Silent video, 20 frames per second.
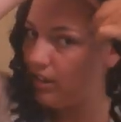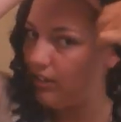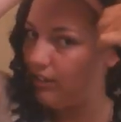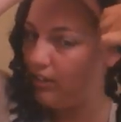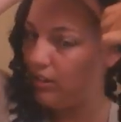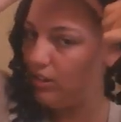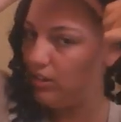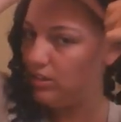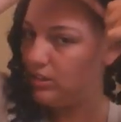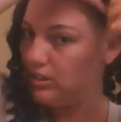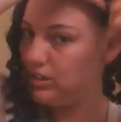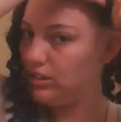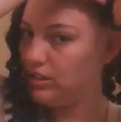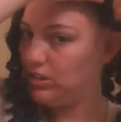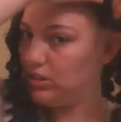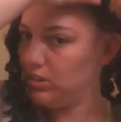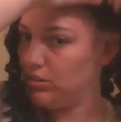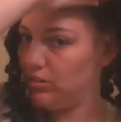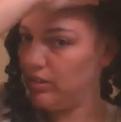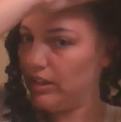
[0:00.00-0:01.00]
if you
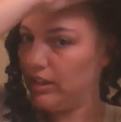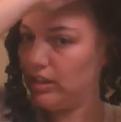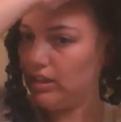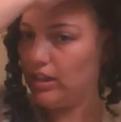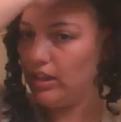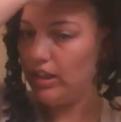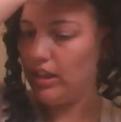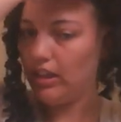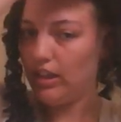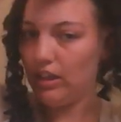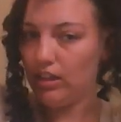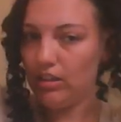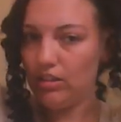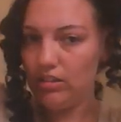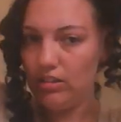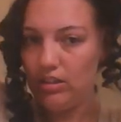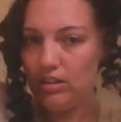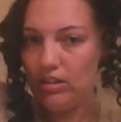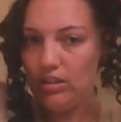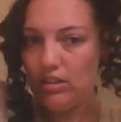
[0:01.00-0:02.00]
situate the hair
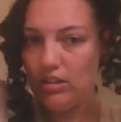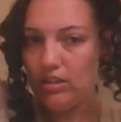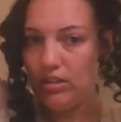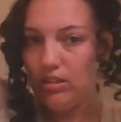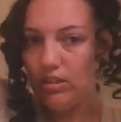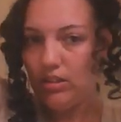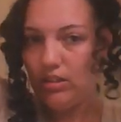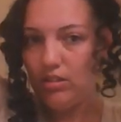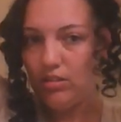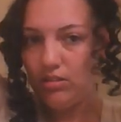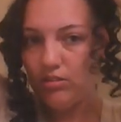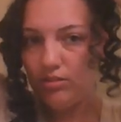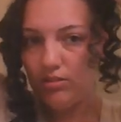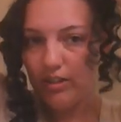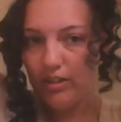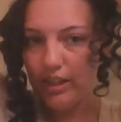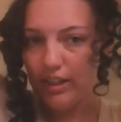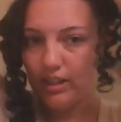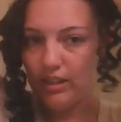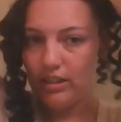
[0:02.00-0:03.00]

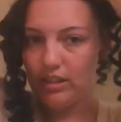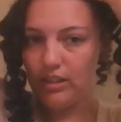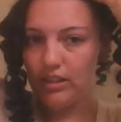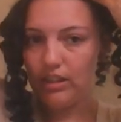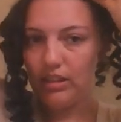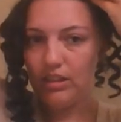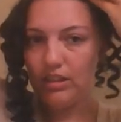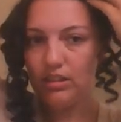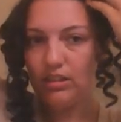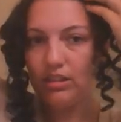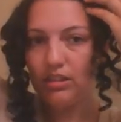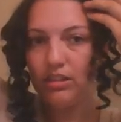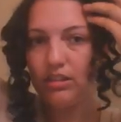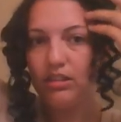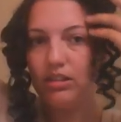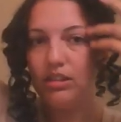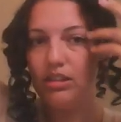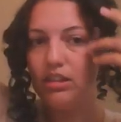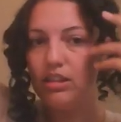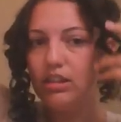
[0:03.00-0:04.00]
correctly.
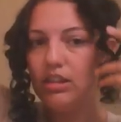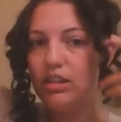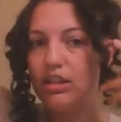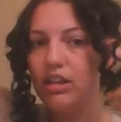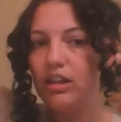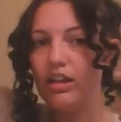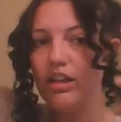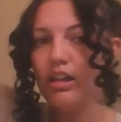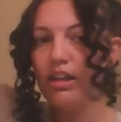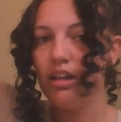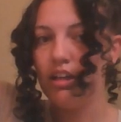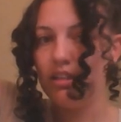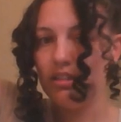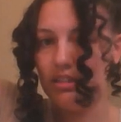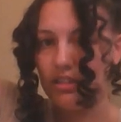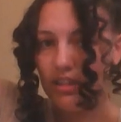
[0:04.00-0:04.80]
And